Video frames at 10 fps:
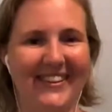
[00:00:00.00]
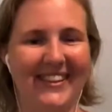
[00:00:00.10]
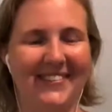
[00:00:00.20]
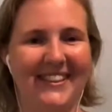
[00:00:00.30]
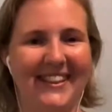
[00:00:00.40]
name
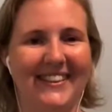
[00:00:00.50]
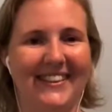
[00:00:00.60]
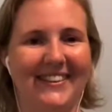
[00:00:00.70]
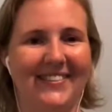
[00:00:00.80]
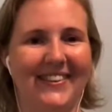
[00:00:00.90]
is Chantelle
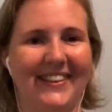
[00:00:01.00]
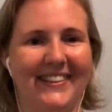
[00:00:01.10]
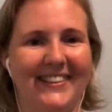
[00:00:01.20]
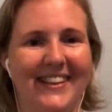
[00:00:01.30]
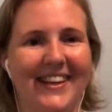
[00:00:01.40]
Neufeld.
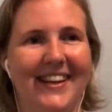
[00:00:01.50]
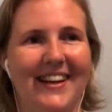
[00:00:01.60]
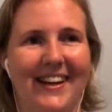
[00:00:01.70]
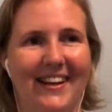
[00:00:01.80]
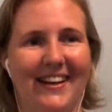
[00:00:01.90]

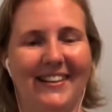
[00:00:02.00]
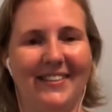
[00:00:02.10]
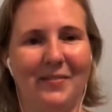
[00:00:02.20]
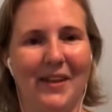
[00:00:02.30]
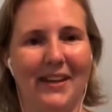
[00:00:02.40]
I
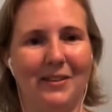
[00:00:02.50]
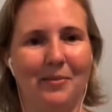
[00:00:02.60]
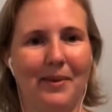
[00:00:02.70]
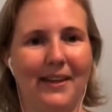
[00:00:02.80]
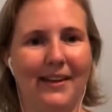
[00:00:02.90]
live in
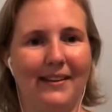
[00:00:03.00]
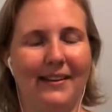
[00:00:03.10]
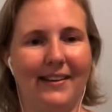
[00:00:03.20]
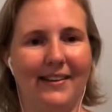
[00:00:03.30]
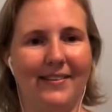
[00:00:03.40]
Manitoba,
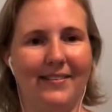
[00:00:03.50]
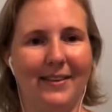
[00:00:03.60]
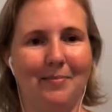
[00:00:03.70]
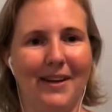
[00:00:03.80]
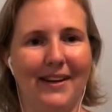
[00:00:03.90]
Canada with
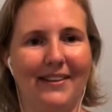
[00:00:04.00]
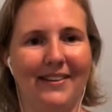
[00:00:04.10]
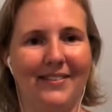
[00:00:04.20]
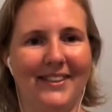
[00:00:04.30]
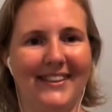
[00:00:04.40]
my
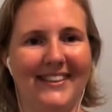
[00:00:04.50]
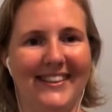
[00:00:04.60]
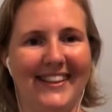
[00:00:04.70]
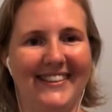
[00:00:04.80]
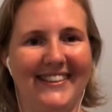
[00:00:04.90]
3
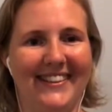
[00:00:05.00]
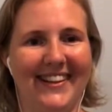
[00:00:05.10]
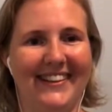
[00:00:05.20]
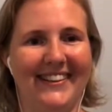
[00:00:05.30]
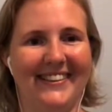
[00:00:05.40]
teenage
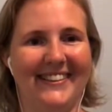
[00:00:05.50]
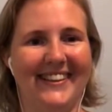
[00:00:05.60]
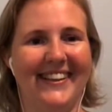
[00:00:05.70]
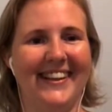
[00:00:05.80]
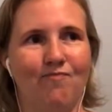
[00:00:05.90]
daughters.
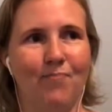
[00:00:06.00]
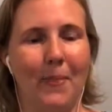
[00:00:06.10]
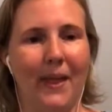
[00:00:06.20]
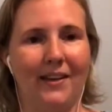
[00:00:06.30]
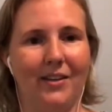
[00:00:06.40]

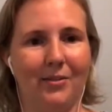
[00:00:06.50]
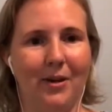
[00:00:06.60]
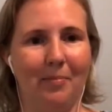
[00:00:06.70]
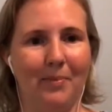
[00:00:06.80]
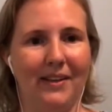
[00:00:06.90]
I grew
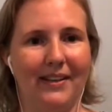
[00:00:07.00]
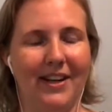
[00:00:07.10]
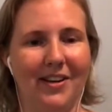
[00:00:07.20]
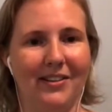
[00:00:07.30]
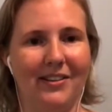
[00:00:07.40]
up in a
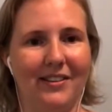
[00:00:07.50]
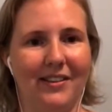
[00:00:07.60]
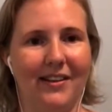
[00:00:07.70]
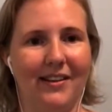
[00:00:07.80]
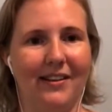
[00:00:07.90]
cult,
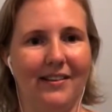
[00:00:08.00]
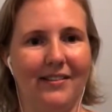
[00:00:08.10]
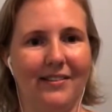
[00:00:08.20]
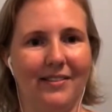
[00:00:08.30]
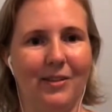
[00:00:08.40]

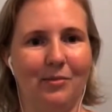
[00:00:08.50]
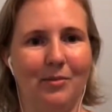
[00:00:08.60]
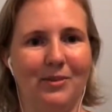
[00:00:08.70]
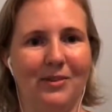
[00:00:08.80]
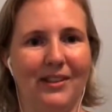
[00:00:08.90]

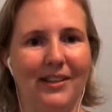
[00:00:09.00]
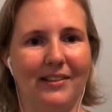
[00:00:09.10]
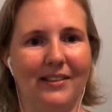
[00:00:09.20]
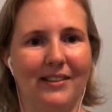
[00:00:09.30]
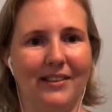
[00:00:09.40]
homeschool cult.
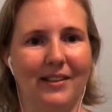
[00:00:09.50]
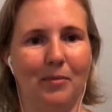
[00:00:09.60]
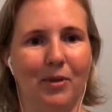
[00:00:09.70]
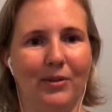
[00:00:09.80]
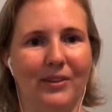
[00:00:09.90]
I'm
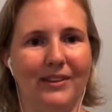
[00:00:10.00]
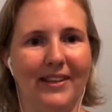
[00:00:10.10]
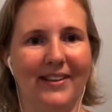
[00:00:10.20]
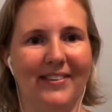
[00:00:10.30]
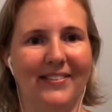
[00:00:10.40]
the oldest
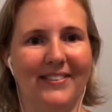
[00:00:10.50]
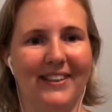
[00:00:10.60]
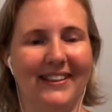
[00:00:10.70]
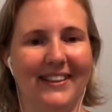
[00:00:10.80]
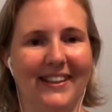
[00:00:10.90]
of
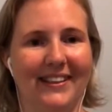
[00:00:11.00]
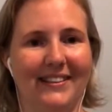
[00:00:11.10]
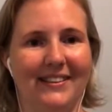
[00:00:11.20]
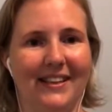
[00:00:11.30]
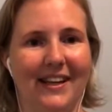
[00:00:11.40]
10
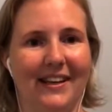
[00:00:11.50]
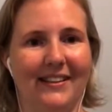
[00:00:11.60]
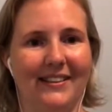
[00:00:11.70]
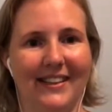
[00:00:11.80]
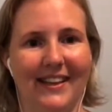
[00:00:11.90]
kids, and